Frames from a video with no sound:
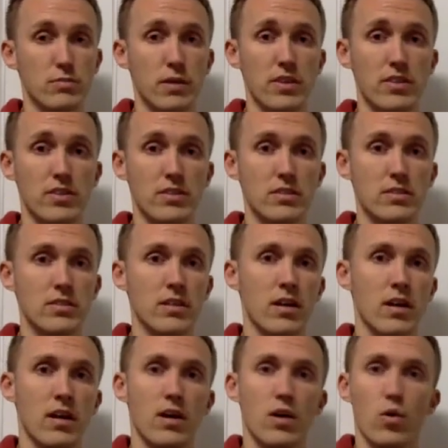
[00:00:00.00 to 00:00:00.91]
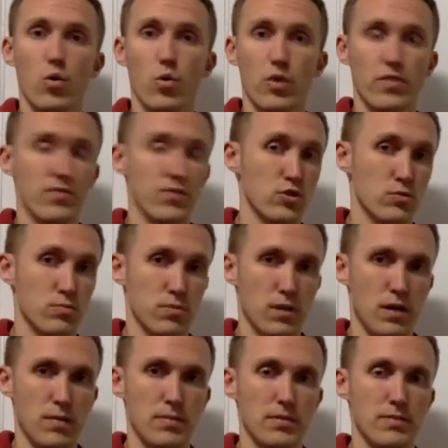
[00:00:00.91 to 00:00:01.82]
methods or inverse
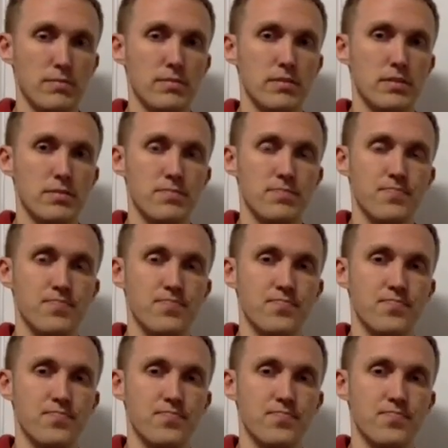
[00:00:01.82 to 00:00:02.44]
problems.